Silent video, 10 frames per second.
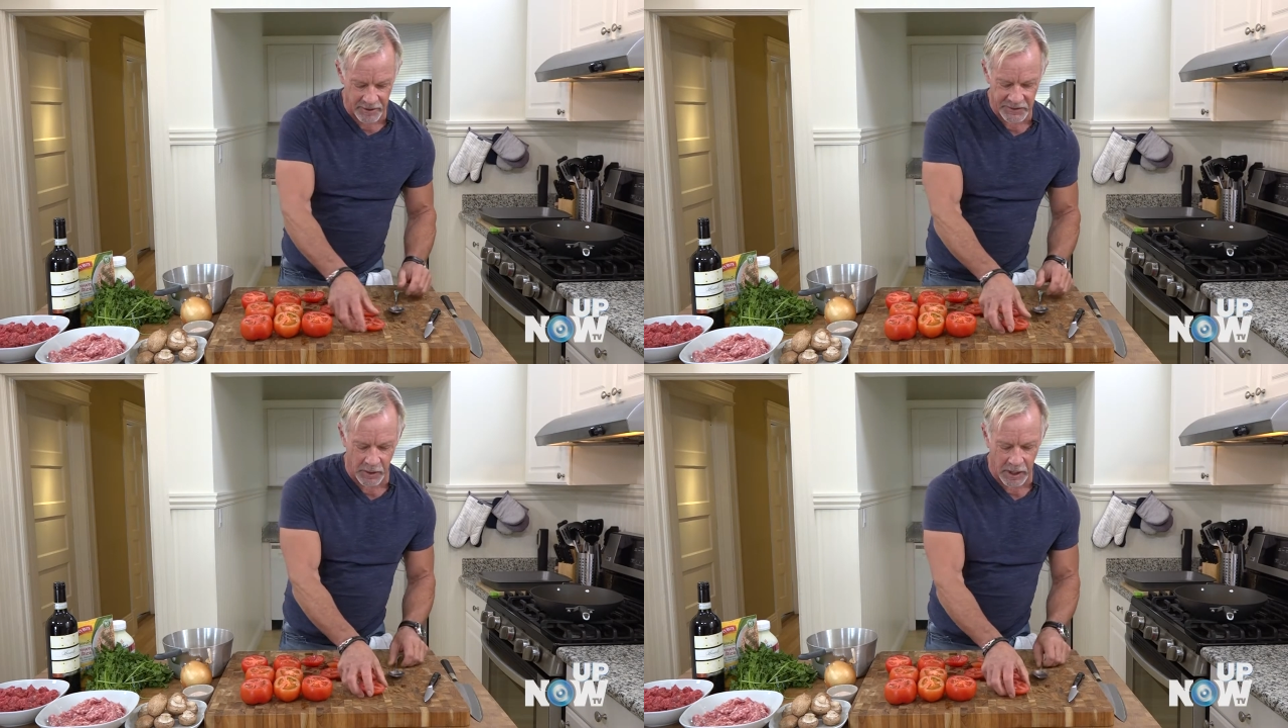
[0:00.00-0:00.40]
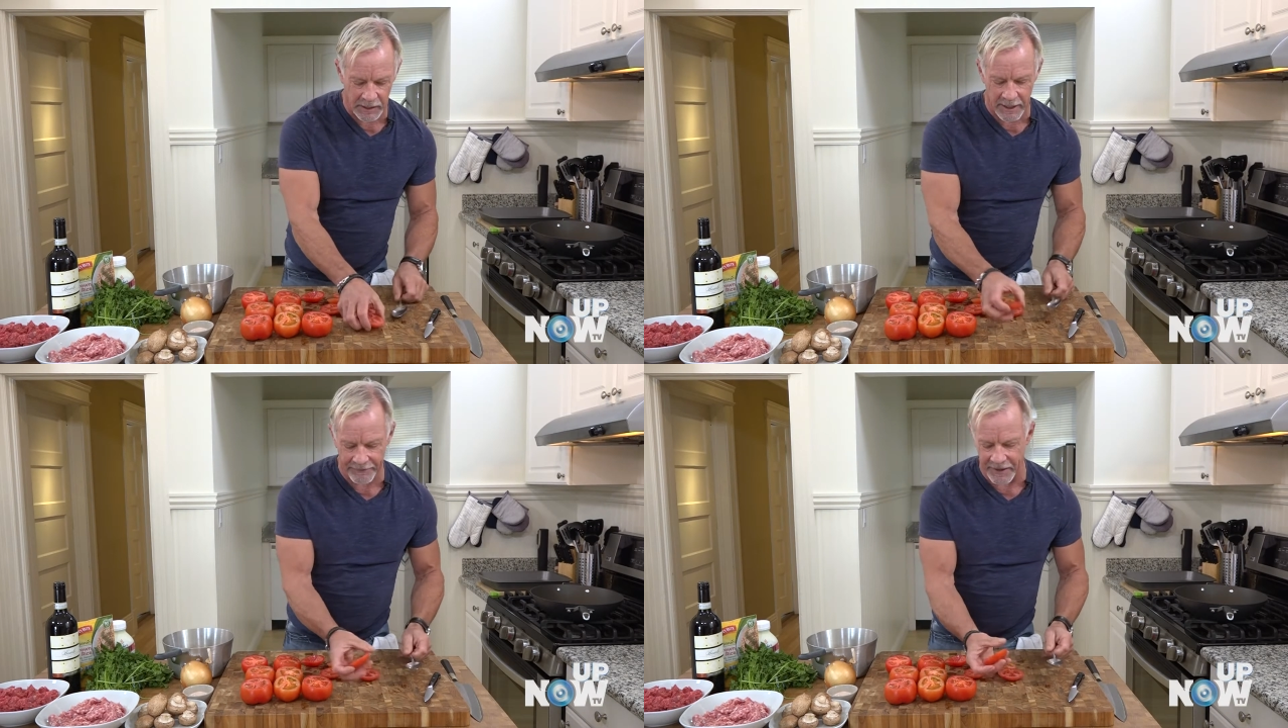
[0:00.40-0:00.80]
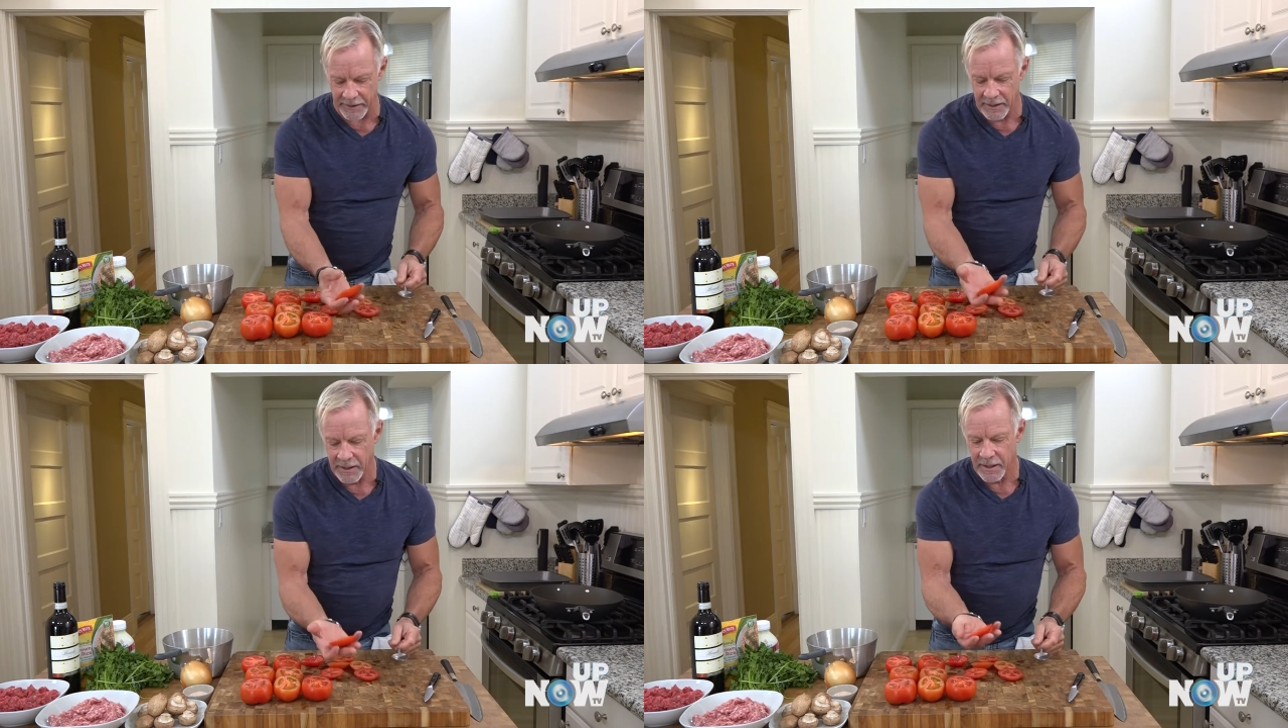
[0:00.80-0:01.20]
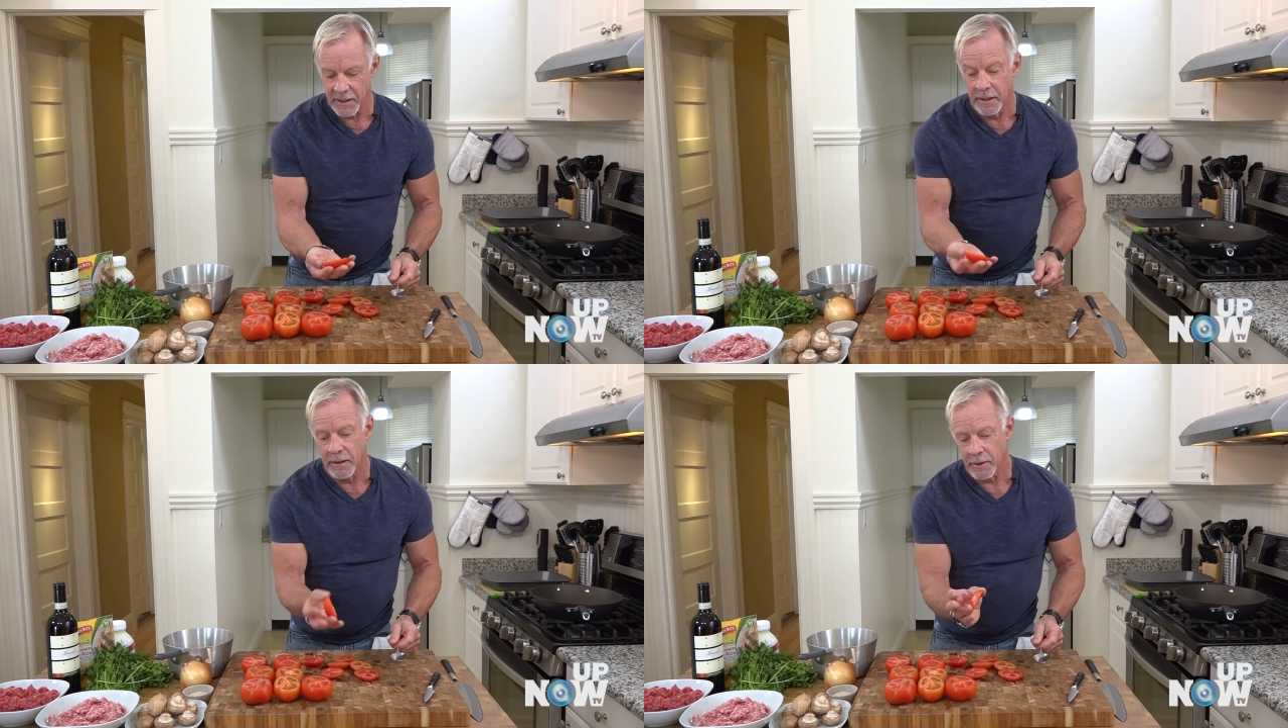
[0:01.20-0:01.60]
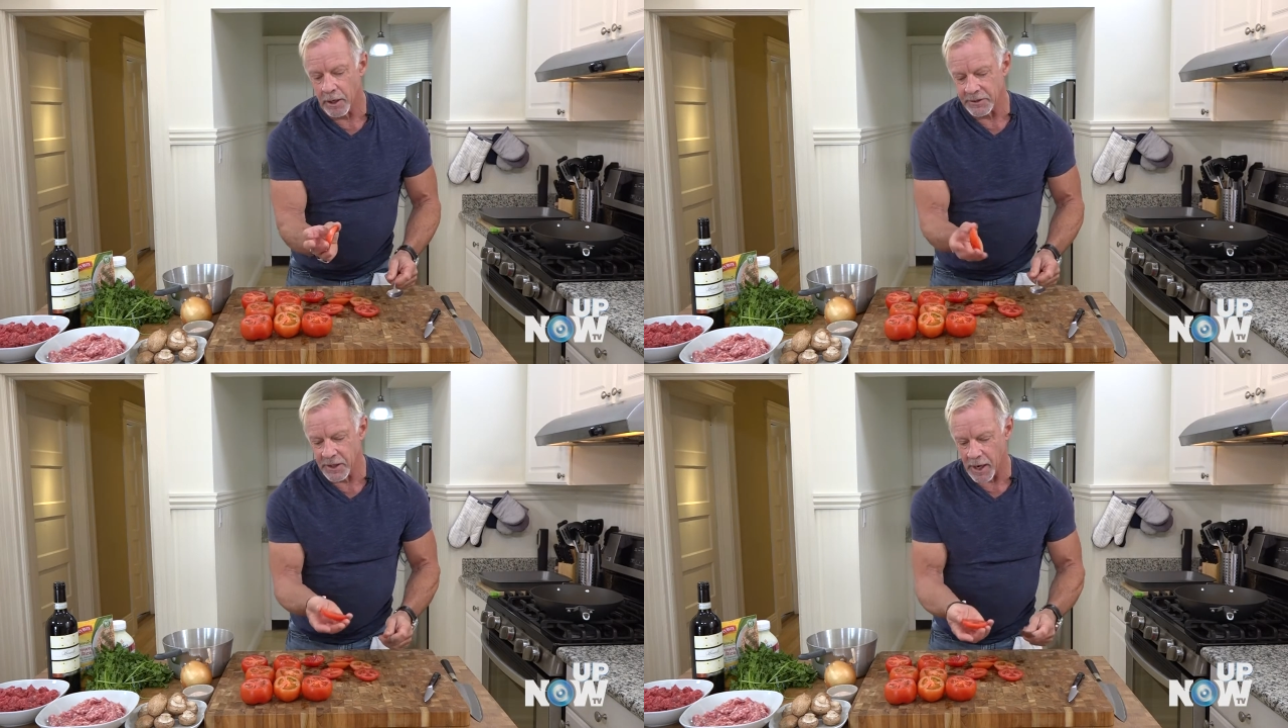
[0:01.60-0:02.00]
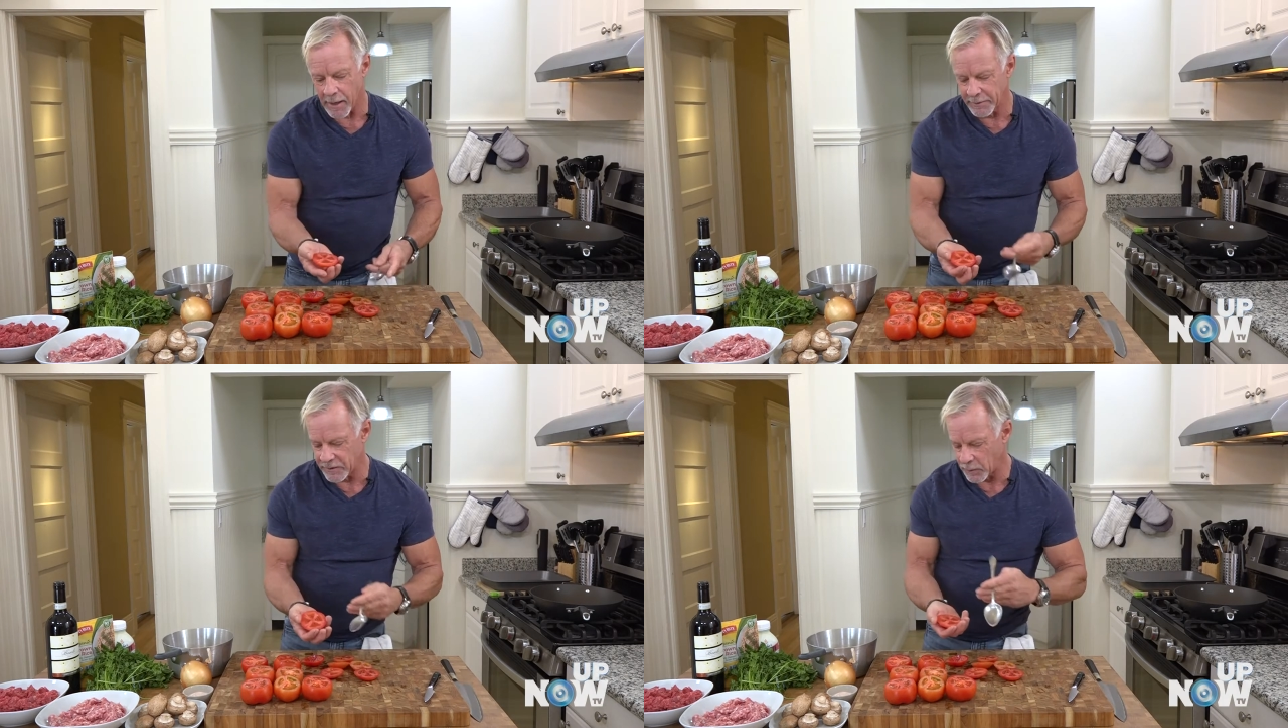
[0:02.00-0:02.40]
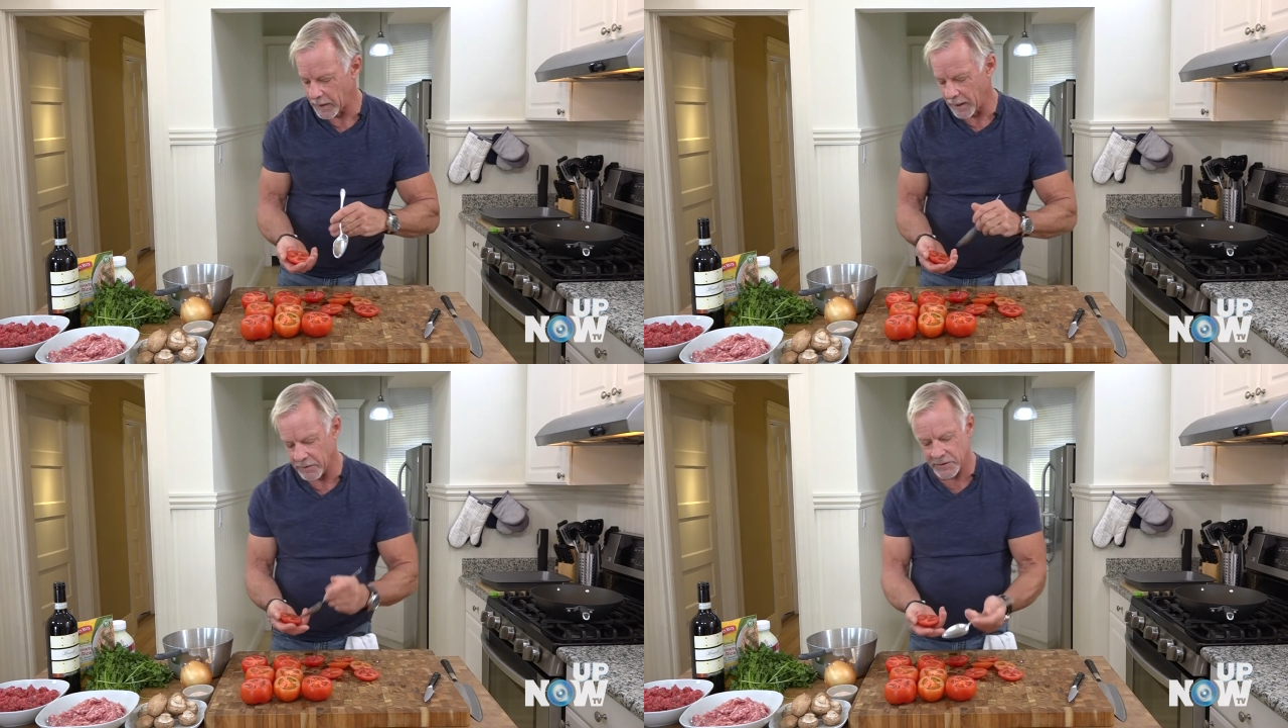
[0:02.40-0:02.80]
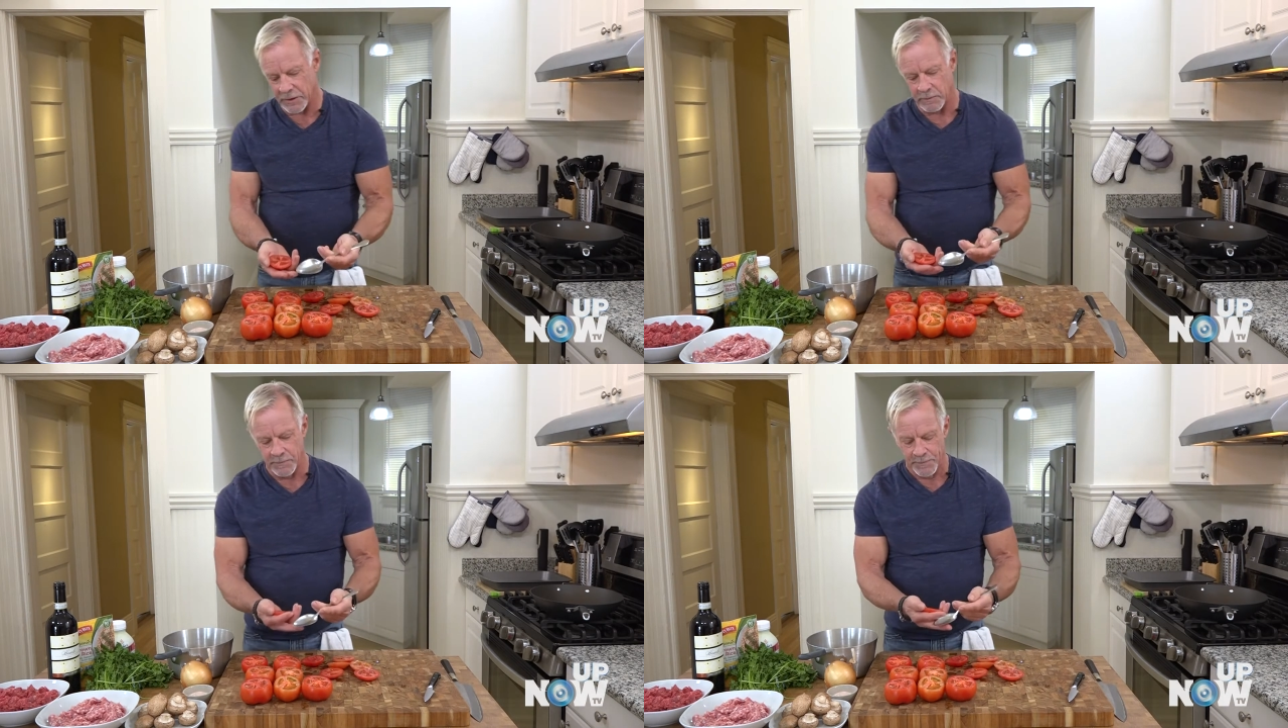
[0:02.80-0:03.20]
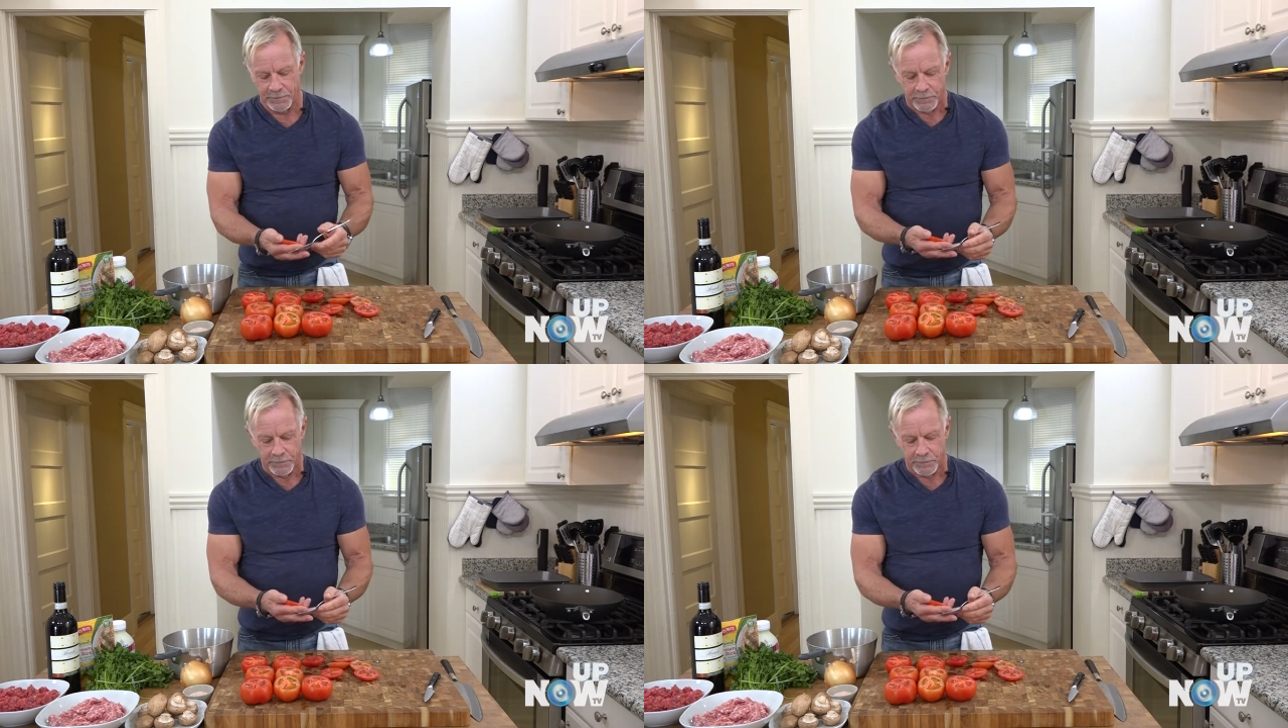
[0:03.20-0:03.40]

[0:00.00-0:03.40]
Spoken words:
I also hollow out our top as well. So